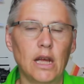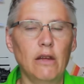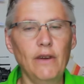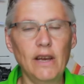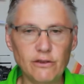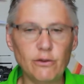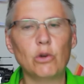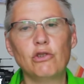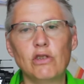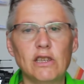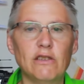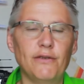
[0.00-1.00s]
Thanks for
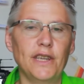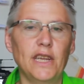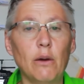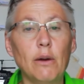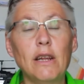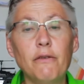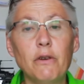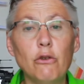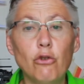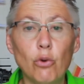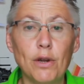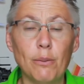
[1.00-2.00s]
watching this video and if you
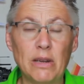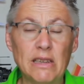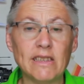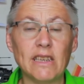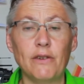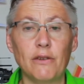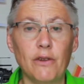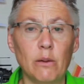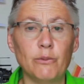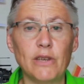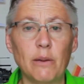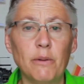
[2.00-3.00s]
enjoyed it please give it a
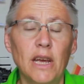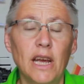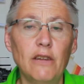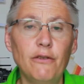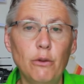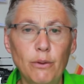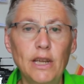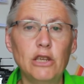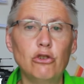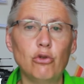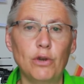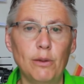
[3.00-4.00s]
thumbs up and if you really
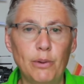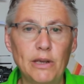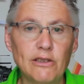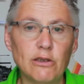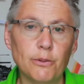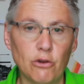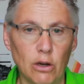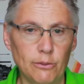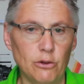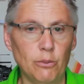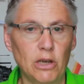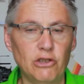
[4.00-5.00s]
enjoyed it please subscribe
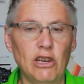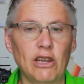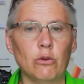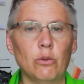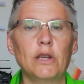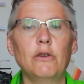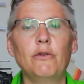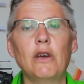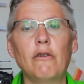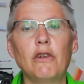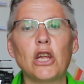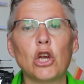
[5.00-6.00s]
to my channel and if you
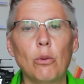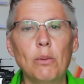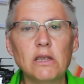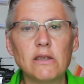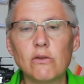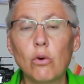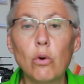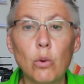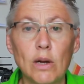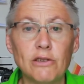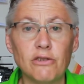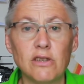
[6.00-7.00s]
have any comments or
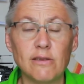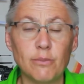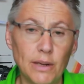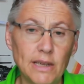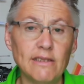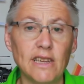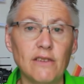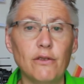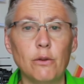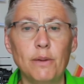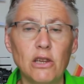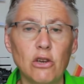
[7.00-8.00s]
questions please leave
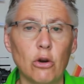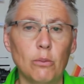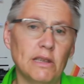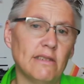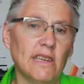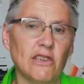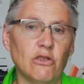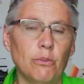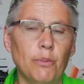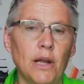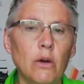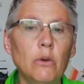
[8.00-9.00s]
them in the comment section
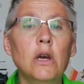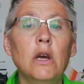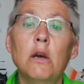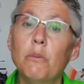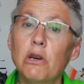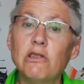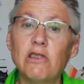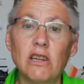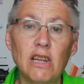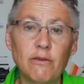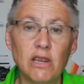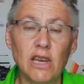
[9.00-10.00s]
below because
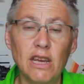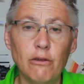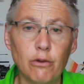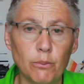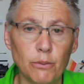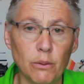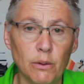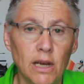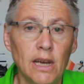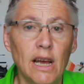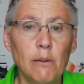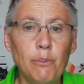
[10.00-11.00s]
I'd love to hear from you
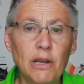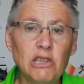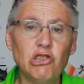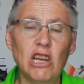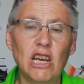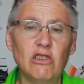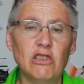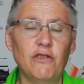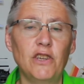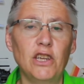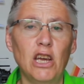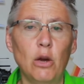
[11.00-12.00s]
and please share this
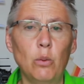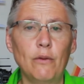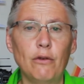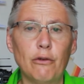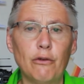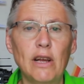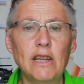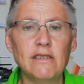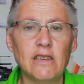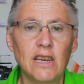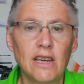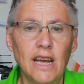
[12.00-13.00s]
video with your
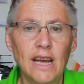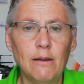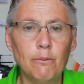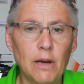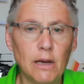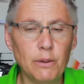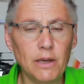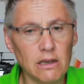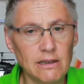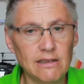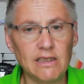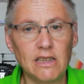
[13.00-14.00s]
friends and maybe
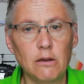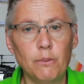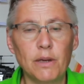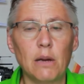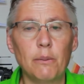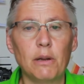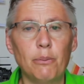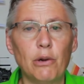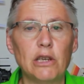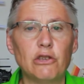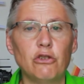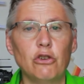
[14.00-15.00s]
consider becoming a
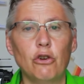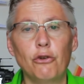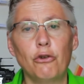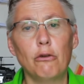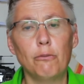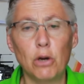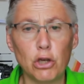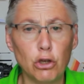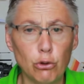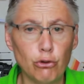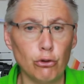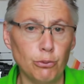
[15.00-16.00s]
Patreon of my
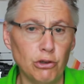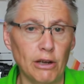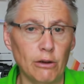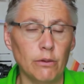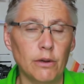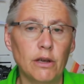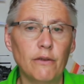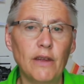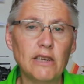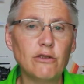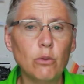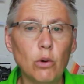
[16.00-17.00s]
YouTube channel.
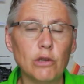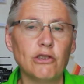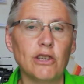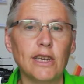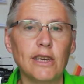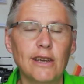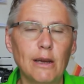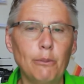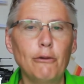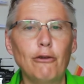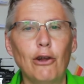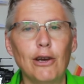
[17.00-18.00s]
Thanks for watching,
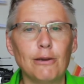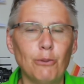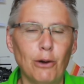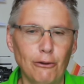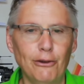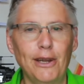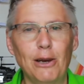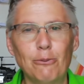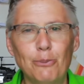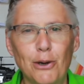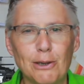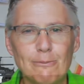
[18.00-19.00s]
happy flying, bye for now,
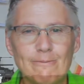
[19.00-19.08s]
bye.